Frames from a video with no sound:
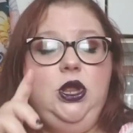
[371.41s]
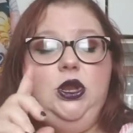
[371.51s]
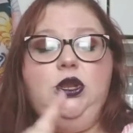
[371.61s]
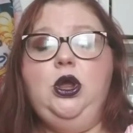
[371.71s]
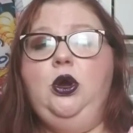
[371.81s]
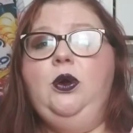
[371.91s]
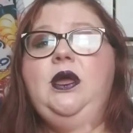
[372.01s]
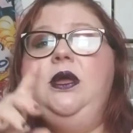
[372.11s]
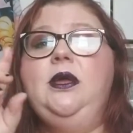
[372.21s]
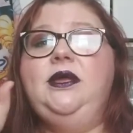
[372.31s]
No
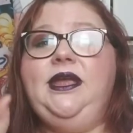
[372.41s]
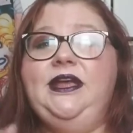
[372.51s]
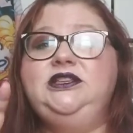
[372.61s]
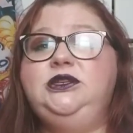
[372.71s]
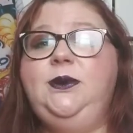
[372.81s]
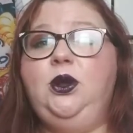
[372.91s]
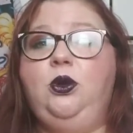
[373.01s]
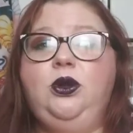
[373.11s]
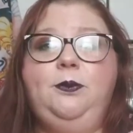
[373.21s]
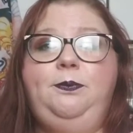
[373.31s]
cancel my
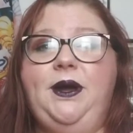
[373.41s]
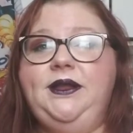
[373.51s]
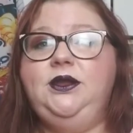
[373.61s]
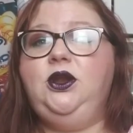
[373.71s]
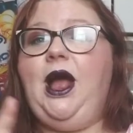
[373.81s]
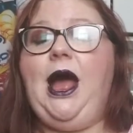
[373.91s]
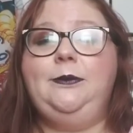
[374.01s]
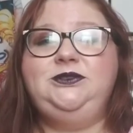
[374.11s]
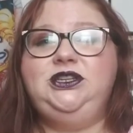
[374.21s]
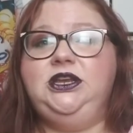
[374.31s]
order button or
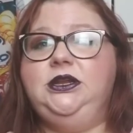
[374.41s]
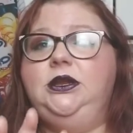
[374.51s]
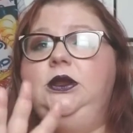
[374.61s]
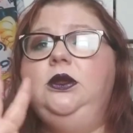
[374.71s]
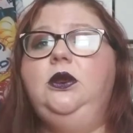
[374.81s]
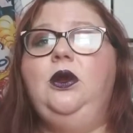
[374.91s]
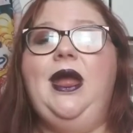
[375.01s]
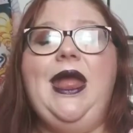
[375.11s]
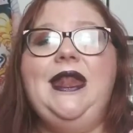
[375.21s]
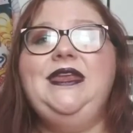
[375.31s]
option.
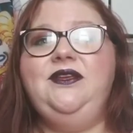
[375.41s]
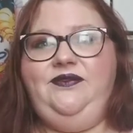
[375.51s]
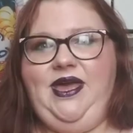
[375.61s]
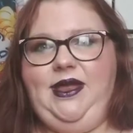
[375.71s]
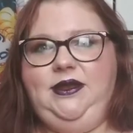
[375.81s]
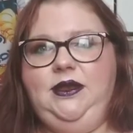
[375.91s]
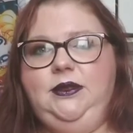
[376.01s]
Any of that.